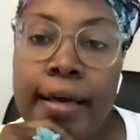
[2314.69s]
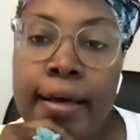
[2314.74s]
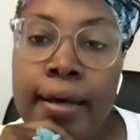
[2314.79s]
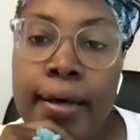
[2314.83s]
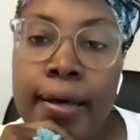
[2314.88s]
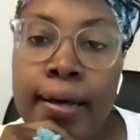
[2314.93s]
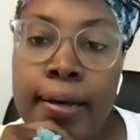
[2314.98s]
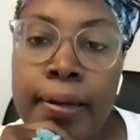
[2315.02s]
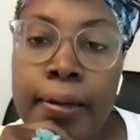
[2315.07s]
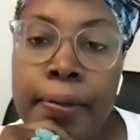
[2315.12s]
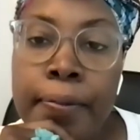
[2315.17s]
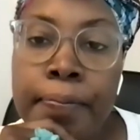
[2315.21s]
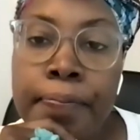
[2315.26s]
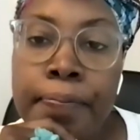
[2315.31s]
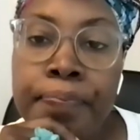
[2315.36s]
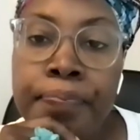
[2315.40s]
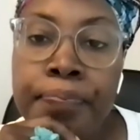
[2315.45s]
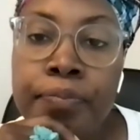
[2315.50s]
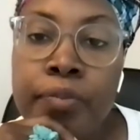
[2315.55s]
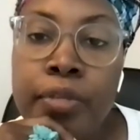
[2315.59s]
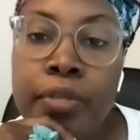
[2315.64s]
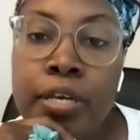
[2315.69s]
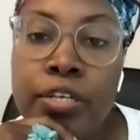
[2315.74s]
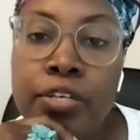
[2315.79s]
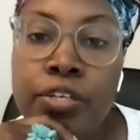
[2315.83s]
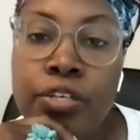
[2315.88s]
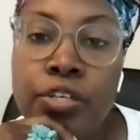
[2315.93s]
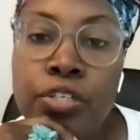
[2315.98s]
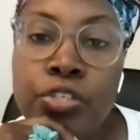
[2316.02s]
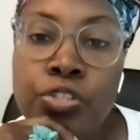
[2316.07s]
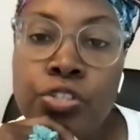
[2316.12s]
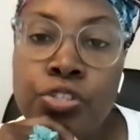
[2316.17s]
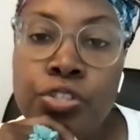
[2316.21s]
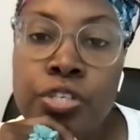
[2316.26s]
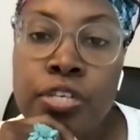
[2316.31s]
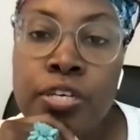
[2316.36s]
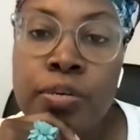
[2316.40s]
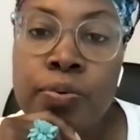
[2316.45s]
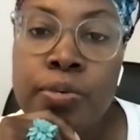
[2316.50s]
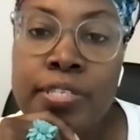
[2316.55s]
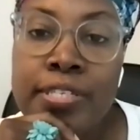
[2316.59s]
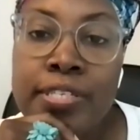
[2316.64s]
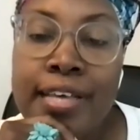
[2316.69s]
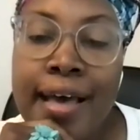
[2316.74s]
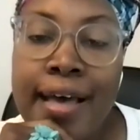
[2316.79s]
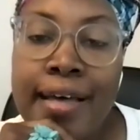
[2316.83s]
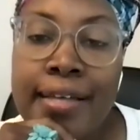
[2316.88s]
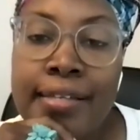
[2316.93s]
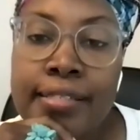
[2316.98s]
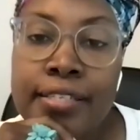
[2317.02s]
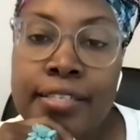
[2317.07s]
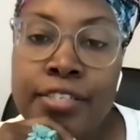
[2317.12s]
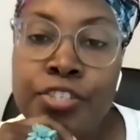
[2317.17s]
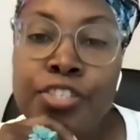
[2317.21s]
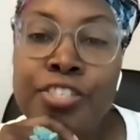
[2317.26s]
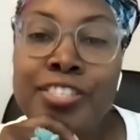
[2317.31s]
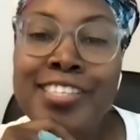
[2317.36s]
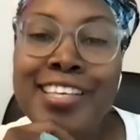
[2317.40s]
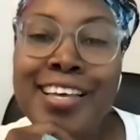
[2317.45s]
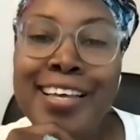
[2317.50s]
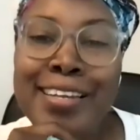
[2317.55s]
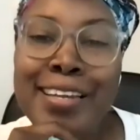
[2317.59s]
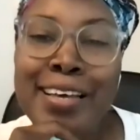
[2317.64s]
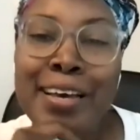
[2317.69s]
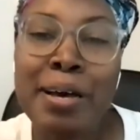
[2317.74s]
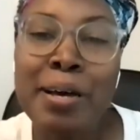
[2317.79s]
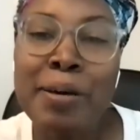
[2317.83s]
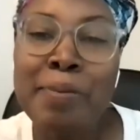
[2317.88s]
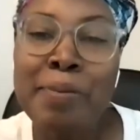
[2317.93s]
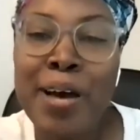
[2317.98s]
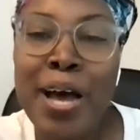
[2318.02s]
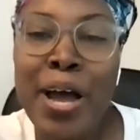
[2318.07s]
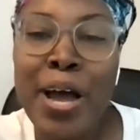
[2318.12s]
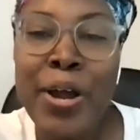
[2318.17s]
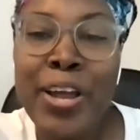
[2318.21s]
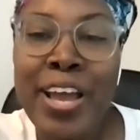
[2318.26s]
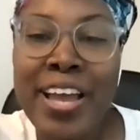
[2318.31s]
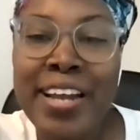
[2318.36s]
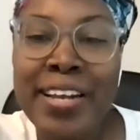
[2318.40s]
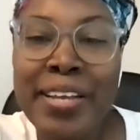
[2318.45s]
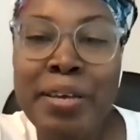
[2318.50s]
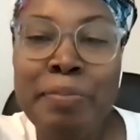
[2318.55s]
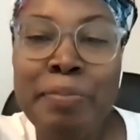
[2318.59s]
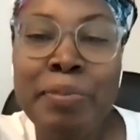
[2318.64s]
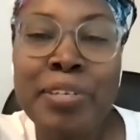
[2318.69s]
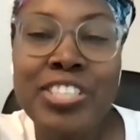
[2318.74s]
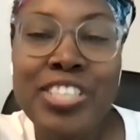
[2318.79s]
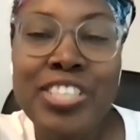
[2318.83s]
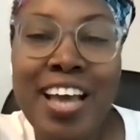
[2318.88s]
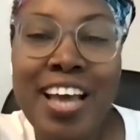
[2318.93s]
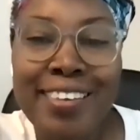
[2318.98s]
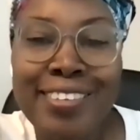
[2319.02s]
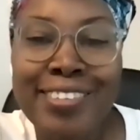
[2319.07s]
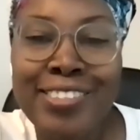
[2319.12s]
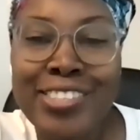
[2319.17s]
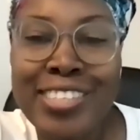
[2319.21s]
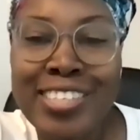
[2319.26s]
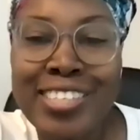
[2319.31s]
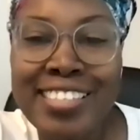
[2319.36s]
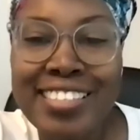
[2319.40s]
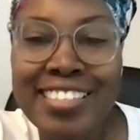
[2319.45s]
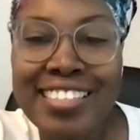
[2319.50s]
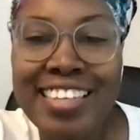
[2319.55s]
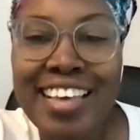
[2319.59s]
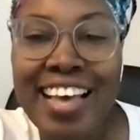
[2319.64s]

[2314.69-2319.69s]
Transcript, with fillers: Um, she was asking, she said, um, higher ed can be challenging.